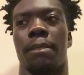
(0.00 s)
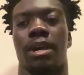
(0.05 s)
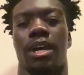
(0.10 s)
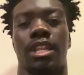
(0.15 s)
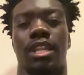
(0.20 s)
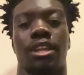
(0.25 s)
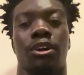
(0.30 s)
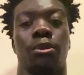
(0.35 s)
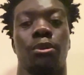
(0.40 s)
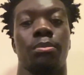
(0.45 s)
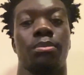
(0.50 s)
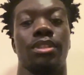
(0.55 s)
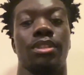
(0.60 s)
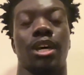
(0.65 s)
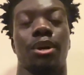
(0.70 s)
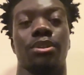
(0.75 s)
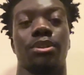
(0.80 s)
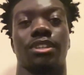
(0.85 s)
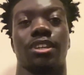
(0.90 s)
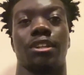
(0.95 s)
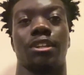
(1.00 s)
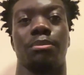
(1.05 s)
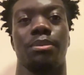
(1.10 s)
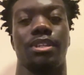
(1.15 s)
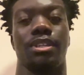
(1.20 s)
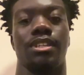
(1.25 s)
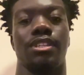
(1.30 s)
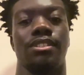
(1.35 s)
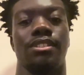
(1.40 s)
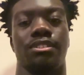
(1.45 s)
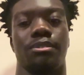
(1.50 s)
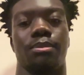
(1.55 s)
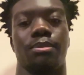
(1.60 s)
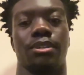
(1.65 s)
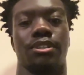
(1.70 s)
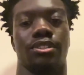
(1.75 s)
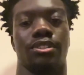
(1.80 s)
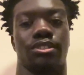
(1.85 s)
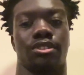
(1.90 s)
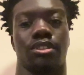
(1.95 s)
and now it's going to be easy
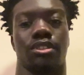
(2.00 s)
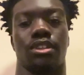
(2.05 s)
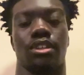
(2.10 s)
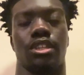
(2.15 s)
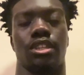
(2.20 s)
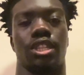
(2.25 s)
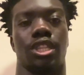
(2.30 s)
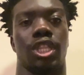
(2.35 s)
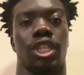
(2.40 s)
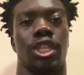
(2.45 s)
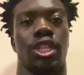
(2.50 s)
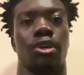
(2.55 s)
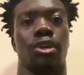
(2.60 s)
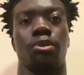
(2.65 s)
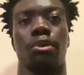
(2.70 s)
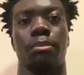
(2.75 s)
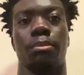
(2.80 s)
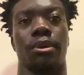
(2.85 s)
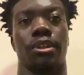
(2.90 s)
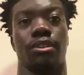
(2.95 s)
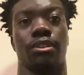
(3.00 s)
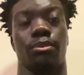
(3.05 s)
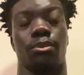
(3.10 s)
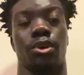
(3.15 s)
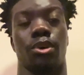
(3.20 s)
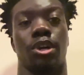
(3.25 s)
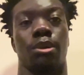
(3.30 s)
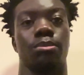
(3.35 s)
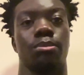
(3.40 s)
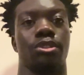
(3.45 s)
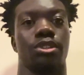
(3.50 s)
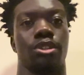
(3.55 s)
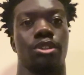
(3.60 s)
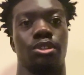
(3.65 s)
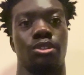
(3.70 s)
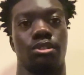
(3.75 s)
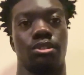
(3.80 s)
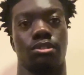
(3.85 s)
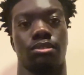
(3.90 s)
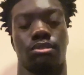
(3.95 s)
because the women will come to
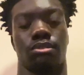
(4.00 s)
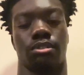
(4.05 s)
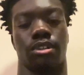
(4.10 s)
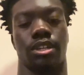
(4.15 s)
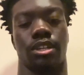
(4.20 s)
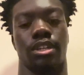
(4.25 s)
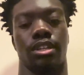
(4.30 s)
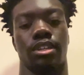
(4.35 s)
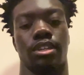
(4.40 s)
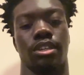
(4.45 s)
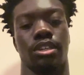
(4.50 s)
you, right?